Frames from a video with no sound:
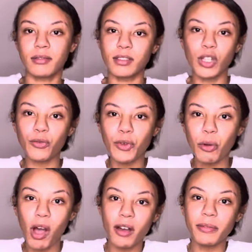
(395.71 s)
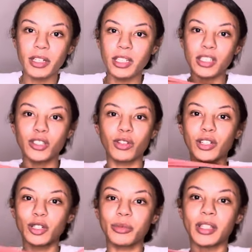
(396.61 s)
Don't feel confident in
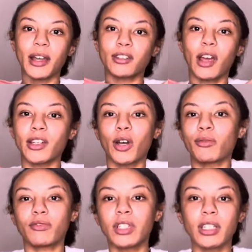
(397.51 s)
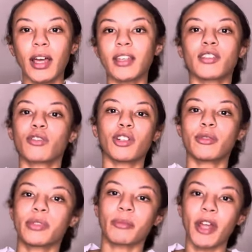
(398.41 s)
scrubs. I, I don't really like
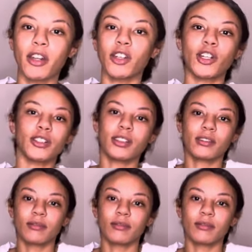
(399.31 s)
scrubs. I'm not a nurse.